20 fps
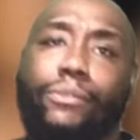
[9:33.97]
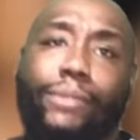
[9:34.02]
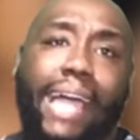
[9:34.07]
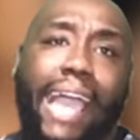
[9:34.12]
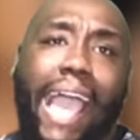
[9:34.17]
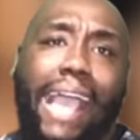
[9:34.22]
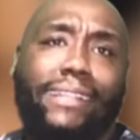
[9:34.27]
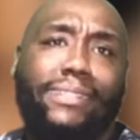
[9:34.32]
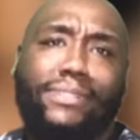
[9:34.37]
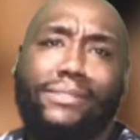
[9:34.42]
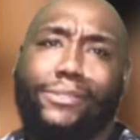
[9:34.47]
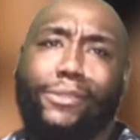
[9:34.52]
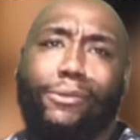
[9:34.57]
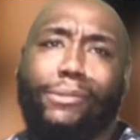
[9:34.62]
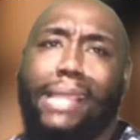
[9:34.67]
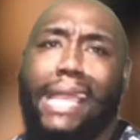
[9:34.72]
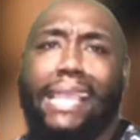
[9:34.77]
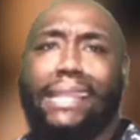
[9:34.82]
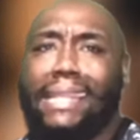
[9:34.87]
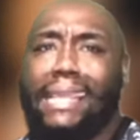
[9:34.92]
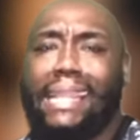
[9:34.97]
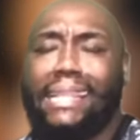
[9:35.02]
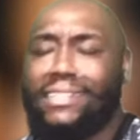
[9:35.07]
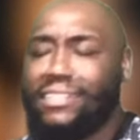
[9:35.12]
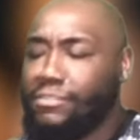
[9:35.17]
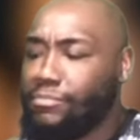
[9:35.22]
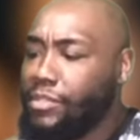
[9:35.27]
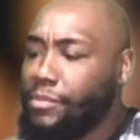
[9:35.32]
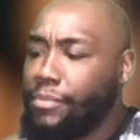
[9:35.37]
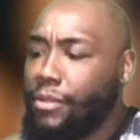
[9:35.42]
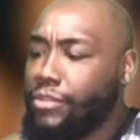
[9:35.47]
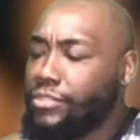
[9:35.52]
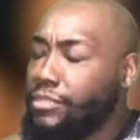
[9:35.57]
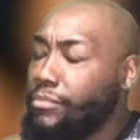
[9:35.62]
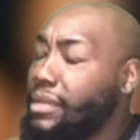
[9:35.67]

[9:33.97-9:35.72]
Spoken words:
Like, I just don't like that. That's just me personally.